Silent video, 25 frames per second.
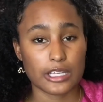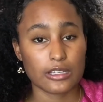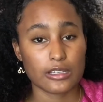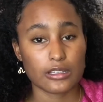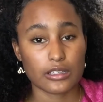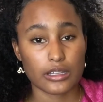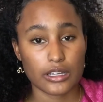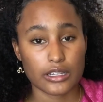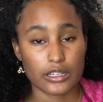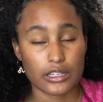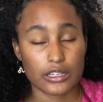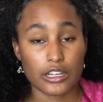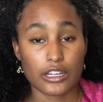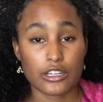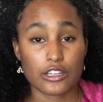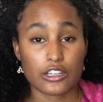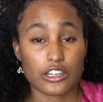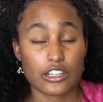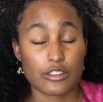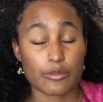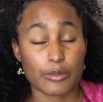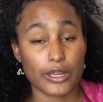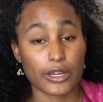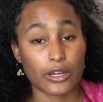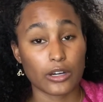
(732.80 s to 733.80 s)
line and underneath
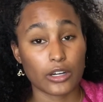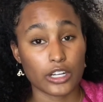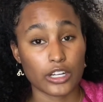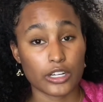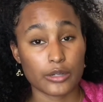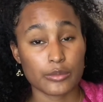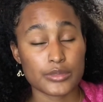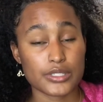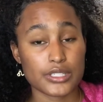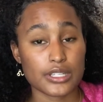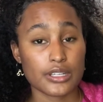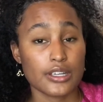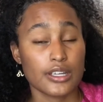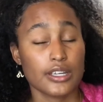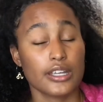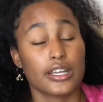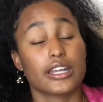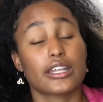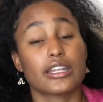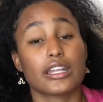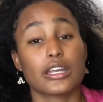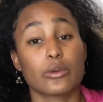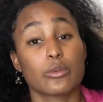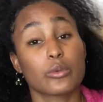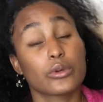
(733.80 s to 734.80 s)
my arms. And
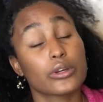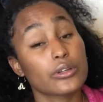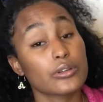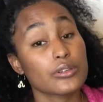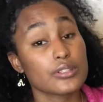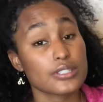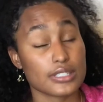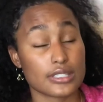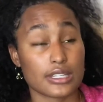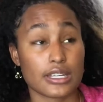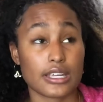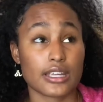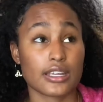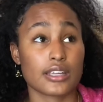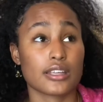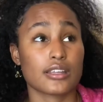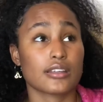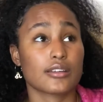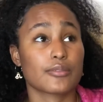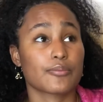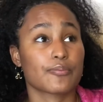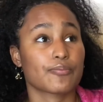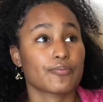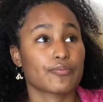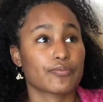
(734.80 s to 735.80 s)
I will say
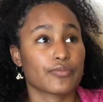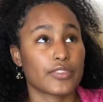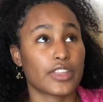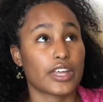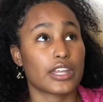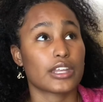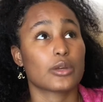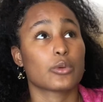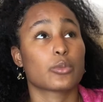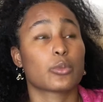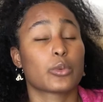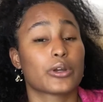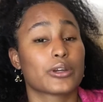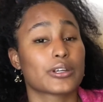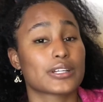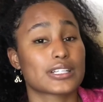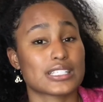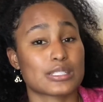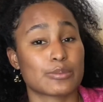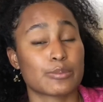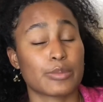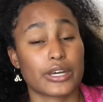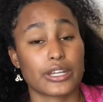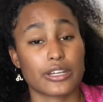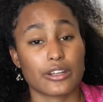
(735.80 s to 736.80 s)
that it works
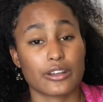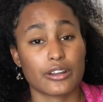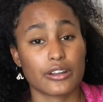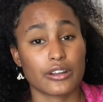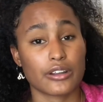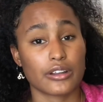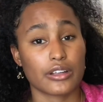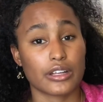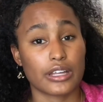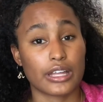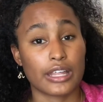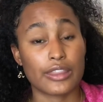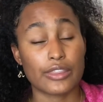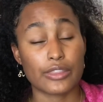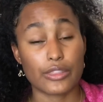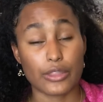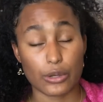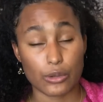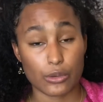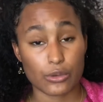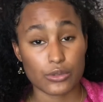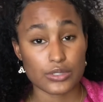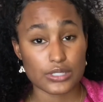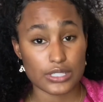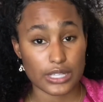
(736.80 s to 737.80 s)
better in
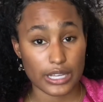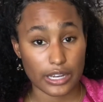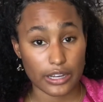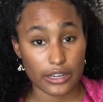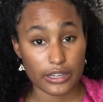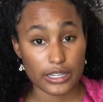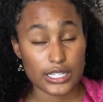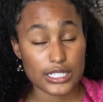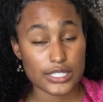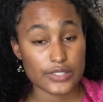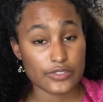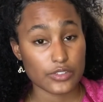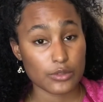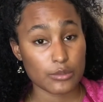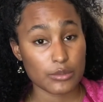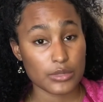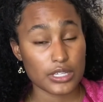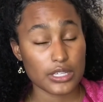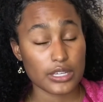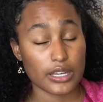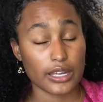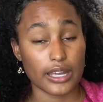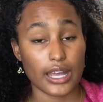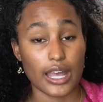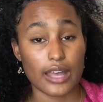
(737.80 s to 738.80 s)
those areas for me.
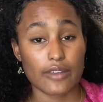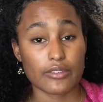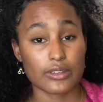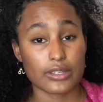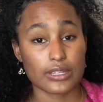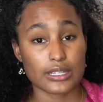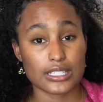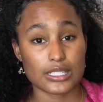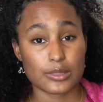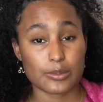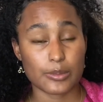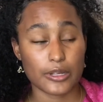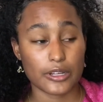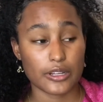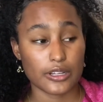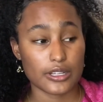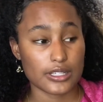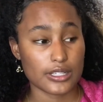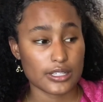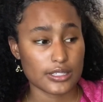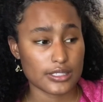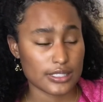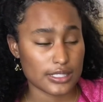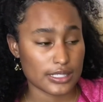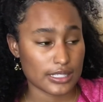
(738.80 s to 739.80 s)
I haven't
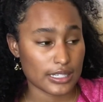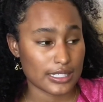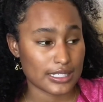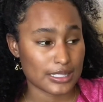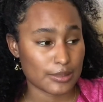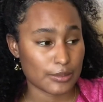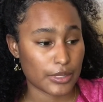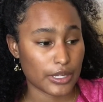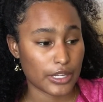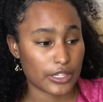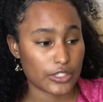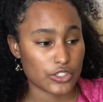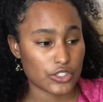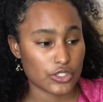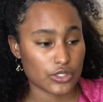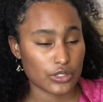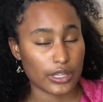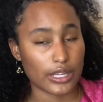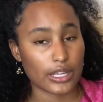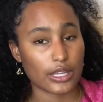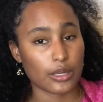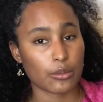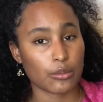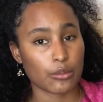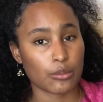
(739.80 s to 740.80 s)
experienced as much
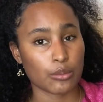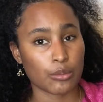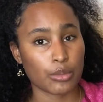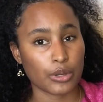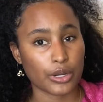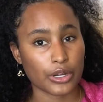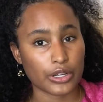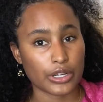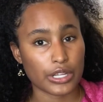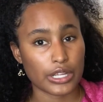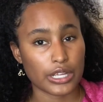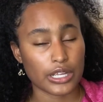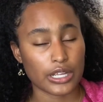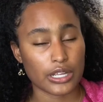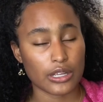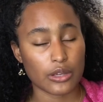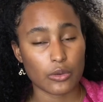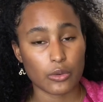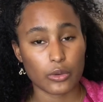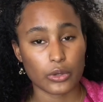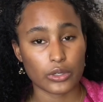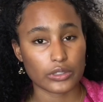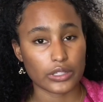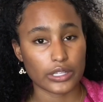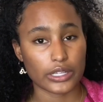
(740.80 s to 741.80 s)
like burning
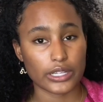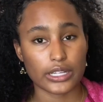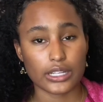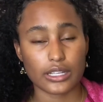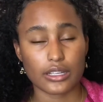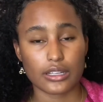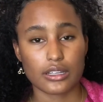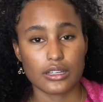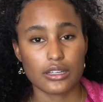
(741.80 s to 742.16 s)
or like